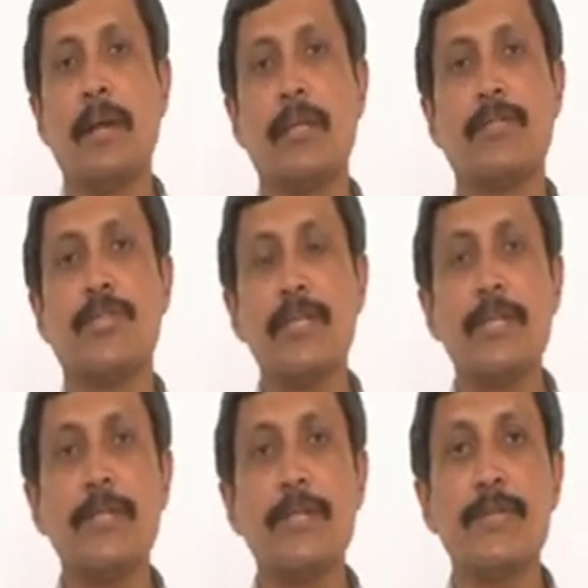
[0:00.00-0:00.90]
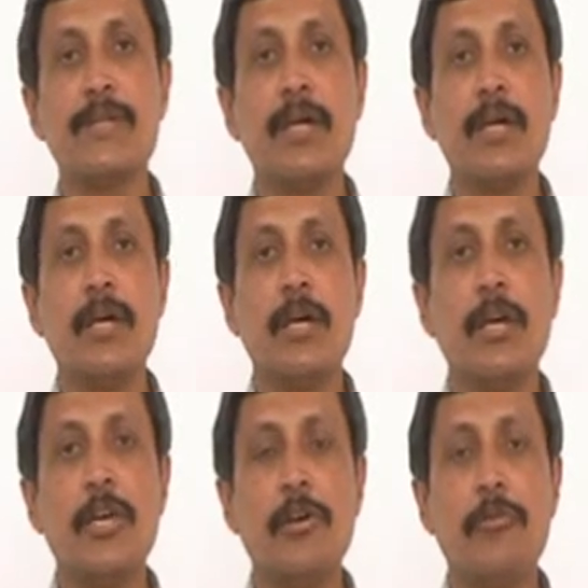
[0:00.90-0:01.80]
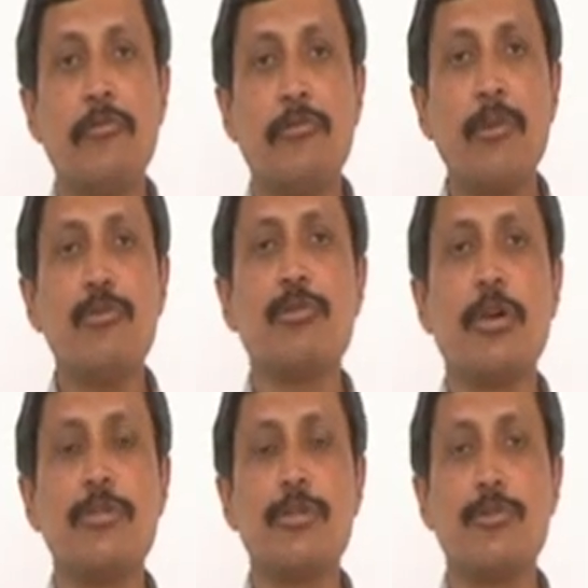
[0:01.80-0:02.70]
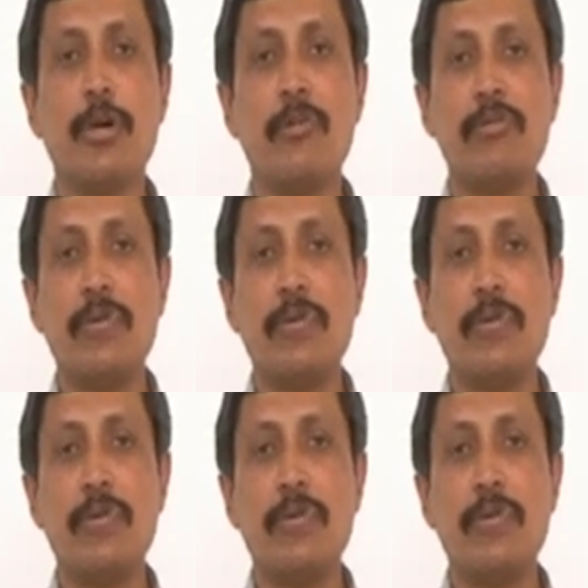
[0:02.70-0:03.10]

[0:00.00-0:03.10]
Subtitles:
The changes is, from 2012,